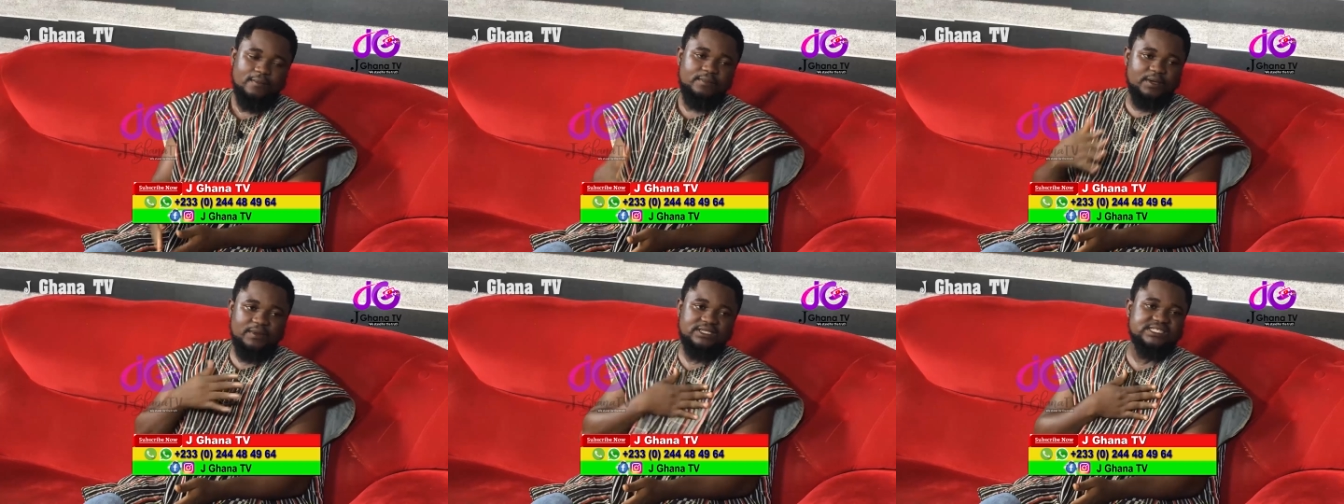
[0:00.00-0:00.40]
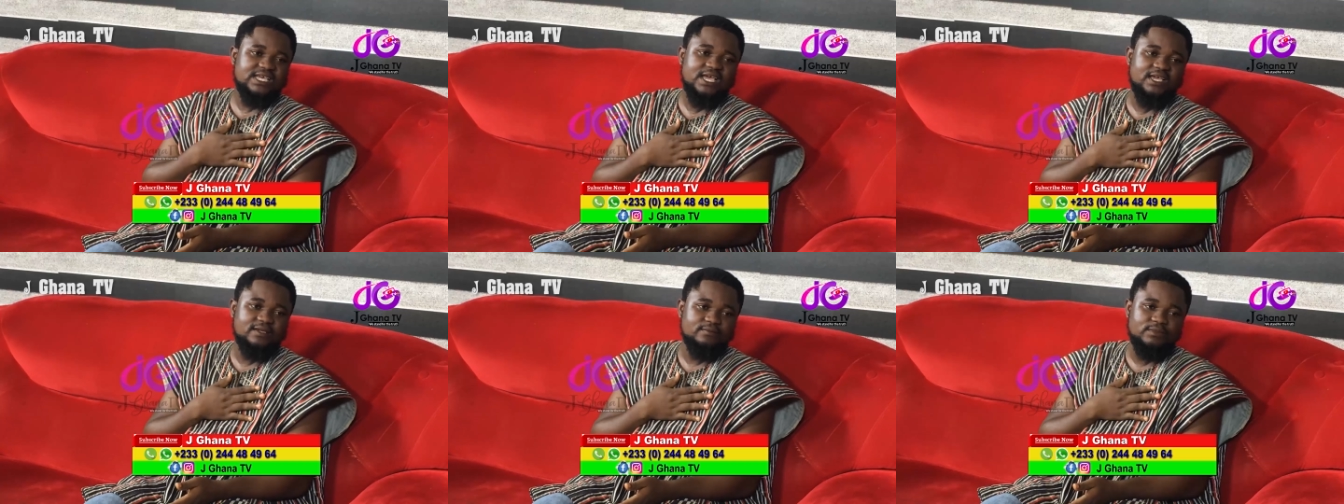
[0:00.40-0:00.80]

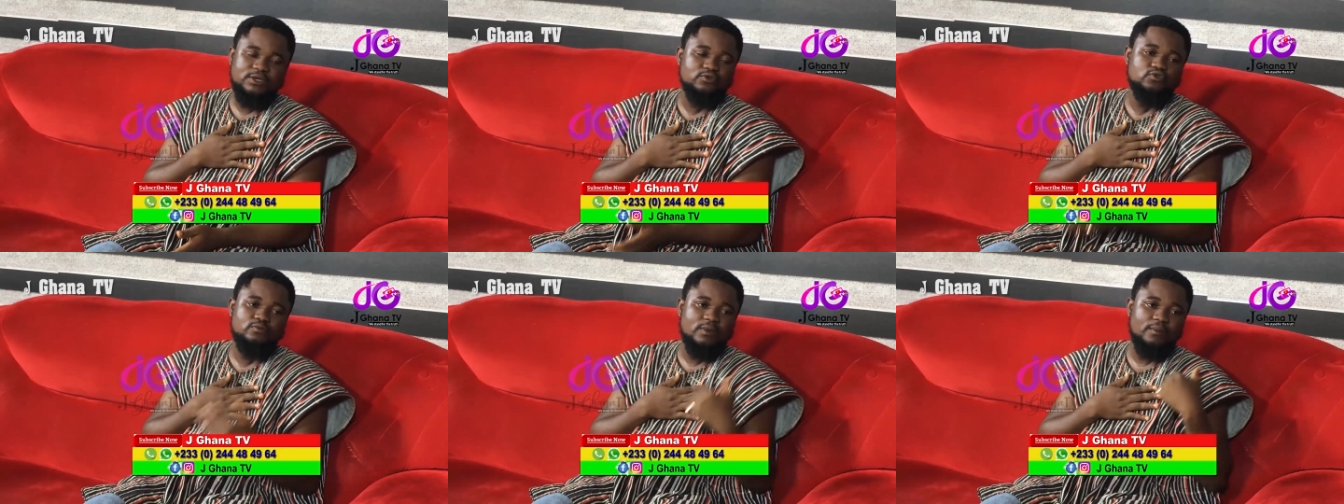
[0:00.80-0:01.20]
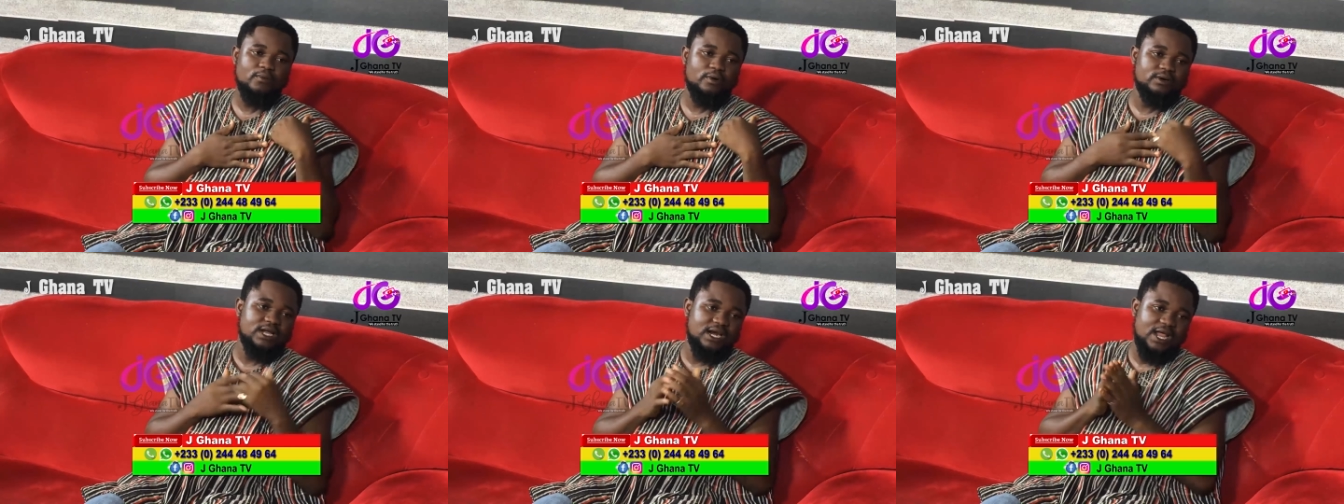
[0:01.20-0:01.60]
Memeti, hey, men do
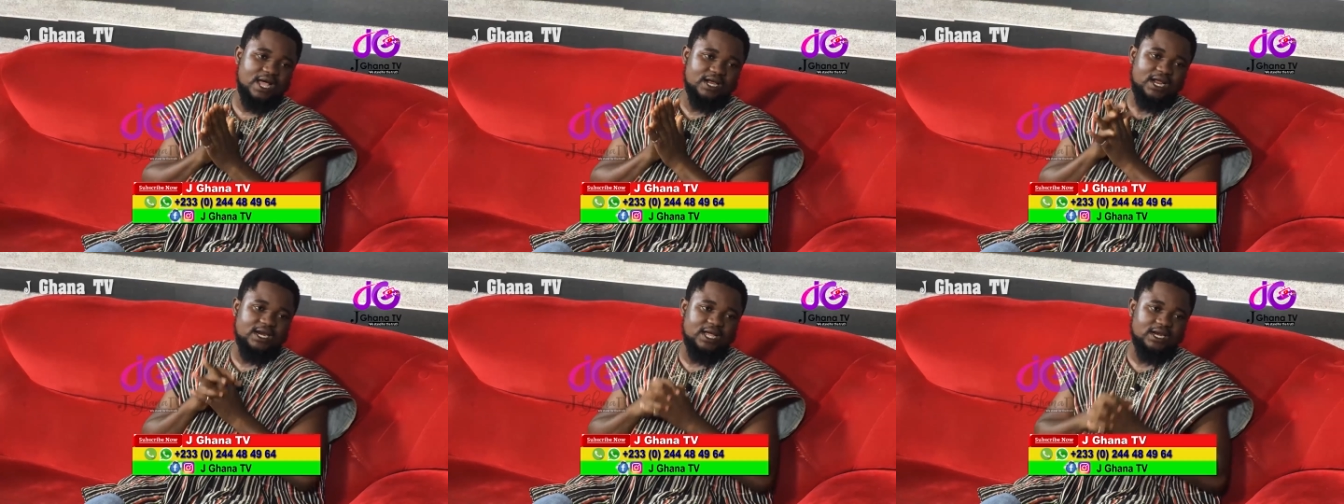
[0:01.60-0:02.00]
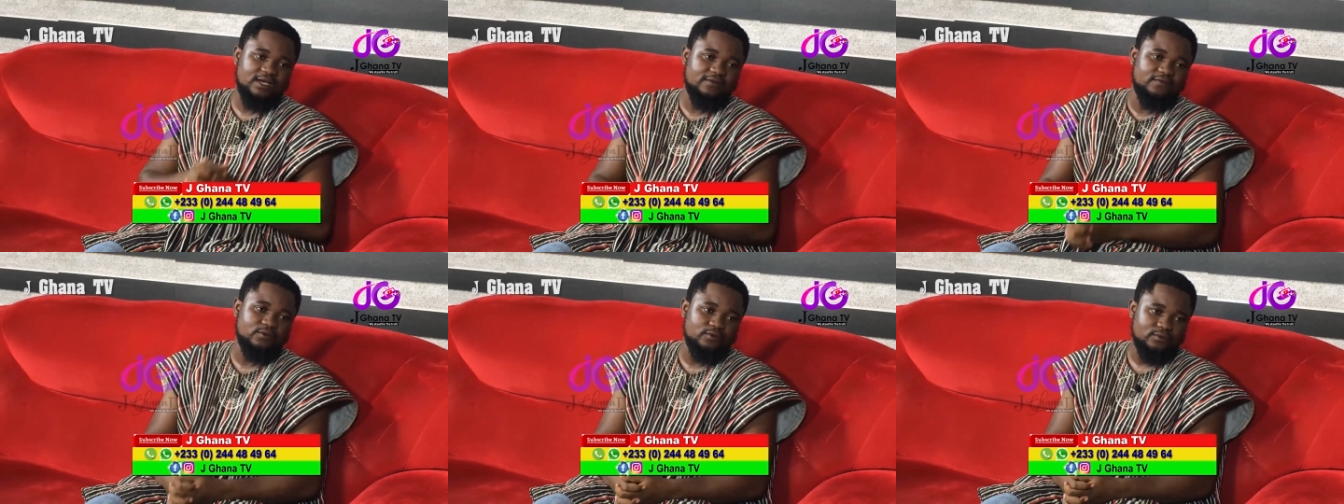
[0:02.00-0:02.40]
more than I grad a
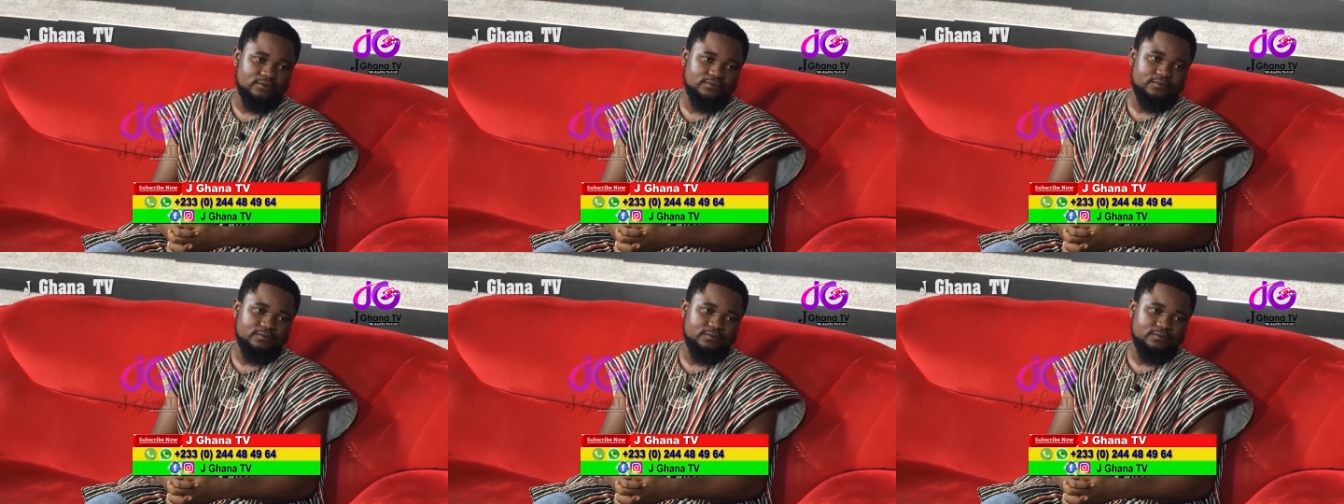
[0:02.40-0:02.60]
level.